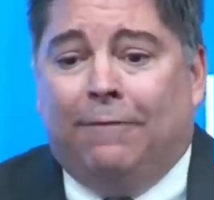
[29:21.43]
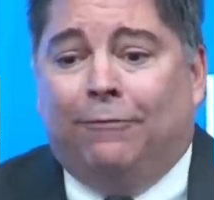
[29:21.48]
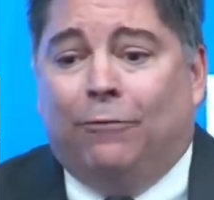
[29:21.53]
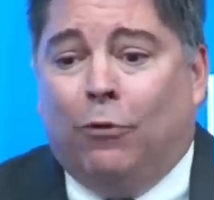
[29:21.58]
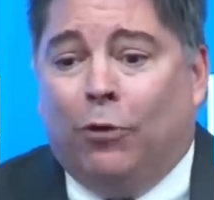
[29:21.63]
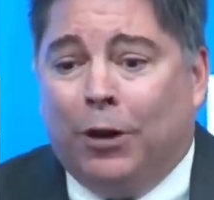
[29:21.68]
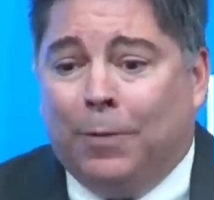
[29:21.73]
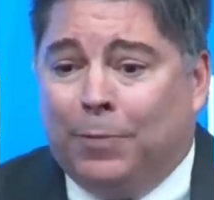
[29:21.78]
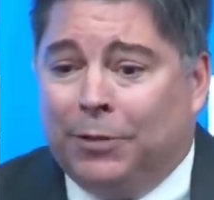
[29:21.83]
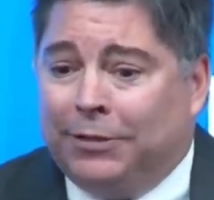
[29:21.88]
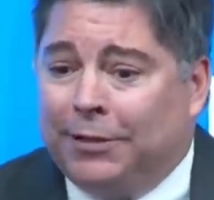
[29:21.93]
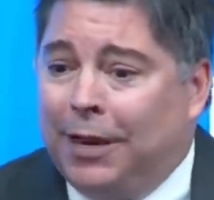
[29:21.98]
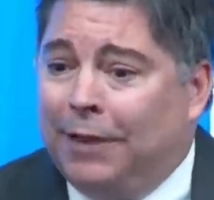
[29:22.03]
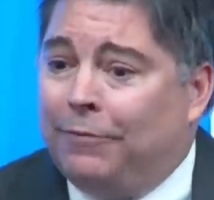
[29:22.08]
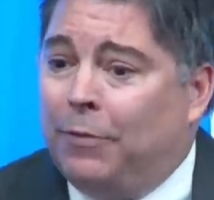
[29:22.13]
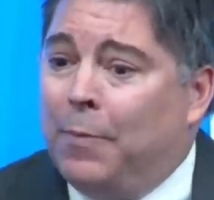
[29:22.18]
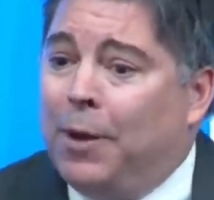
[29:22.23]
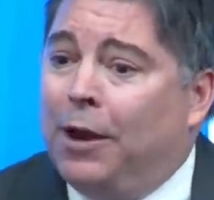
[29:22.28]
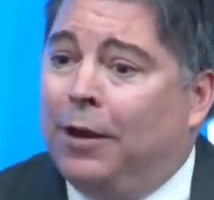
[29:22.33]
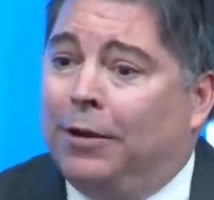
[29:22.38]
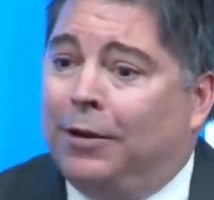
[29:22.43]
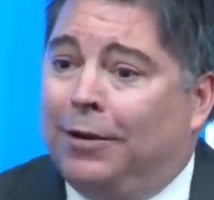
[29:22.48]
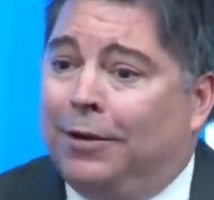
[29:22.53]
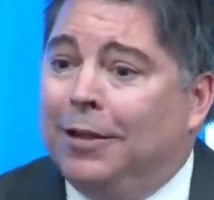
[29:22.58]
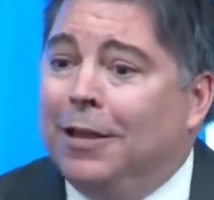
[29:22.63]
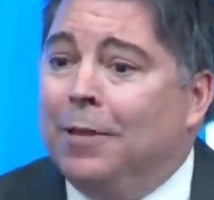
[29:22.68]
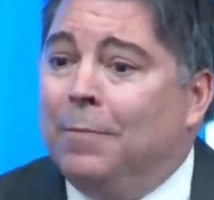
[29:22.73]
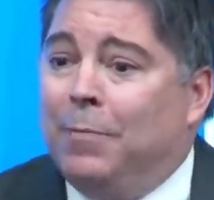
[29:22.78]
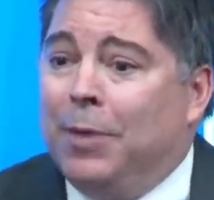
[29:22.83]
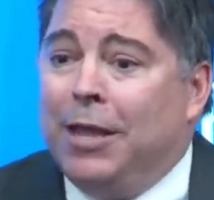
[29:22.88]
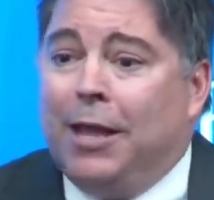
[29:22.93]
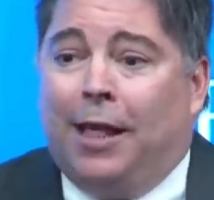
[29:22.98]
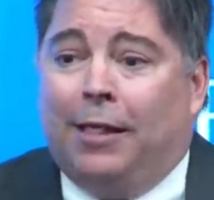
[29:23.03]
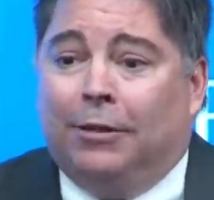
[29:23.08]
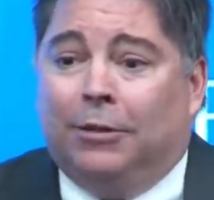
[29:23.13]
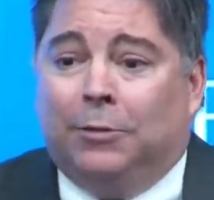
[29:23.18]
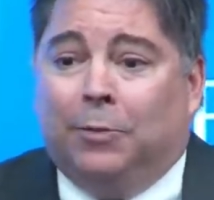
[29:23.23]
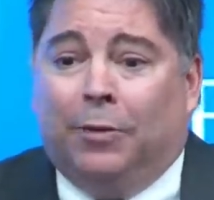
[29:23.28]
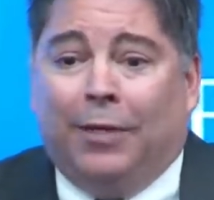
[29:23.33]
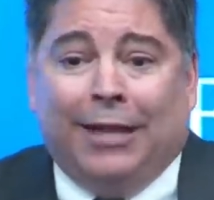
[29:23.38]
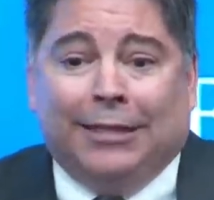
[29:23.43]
40% of America being eligible.